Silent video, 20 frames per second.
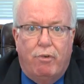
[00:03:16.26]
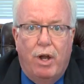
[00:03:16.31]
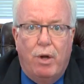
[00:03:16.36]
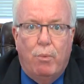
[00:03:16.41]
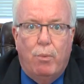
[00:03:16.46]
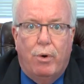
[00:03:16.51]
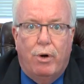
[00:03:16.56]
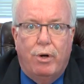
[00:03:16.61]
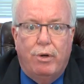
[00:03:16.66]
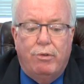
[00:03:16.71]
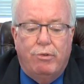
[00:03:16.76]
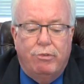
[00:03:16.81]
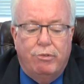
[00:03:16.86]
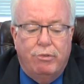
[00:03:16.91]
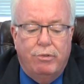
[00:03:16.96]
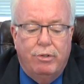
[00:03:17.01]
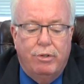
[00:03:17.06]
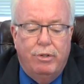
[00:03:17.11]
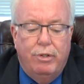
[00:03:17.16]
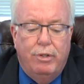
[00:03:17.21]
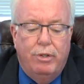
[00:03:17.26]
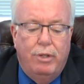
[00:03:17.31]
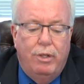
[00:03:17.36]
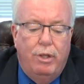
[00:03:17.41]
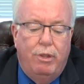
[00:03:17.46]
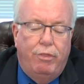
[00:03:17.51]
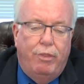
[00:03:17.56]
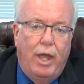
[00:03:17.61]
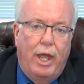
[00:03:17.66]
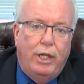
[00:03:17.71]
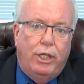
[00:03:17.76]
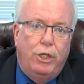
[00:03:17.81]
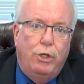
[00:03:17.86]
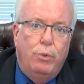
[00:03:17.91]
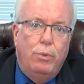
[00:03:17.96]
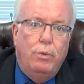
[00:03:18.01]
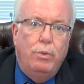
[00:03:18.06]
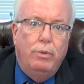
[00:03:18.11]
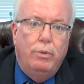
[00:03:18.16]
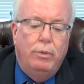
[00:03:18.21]
right words. Thank
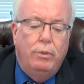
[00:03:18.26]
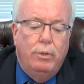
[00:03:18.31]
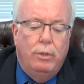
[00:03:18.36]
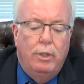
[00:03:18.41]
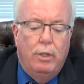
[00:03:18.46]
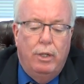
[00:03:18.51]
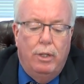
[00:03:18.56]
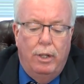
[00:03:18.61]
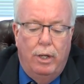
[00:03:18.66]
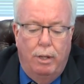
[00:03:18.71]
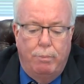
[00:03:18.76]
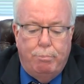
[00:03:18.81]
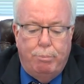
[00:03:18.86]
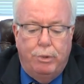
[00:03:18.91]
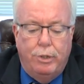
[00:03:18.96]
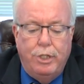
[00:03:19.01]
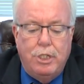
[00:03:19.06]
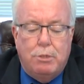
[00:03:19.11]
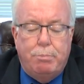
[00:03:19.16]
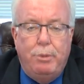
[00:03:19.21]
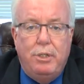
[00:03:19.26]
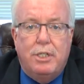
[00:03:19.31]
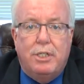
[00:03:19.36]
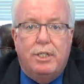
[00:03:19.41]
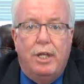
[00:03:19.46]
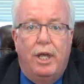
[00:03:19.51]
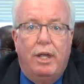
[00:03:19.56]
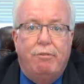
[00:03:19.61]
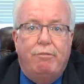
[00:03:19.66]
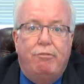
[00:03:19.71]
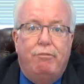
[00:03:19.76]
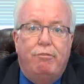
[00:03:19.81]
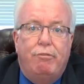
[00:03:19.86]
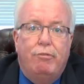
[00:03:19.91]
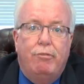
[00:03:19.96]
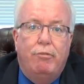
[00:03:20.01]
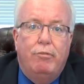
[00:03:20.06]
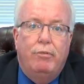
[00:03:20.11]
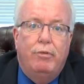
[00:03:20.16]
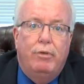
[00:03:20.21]
you, and please be safe,
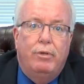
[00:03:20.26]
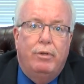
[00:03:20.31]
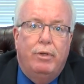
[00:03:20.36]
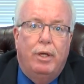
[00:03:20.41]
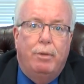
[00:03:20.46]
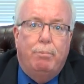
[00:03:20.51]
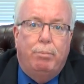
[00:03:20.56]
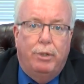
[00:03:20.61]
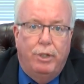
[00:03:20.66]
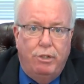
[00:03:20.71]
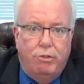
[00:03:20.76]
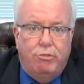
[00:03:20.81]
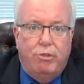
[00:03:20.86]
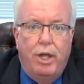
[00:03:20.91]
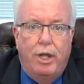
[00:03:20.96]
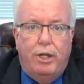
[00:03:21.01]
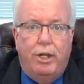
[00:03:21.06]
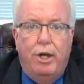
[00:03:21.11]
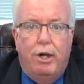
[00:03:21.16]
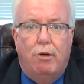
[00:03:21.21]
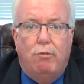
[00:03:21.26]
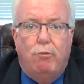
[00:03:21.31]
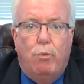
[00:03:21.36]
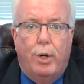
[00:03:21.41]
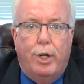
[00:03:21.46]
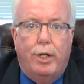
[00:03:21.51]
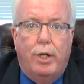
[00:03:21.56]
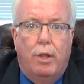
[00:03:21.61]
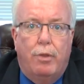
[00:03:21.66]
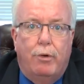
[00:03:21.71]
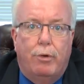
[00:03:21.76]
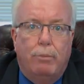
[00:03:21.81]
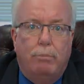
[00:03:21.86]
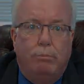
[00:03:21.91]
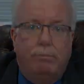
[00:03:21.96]
and please take care of one another."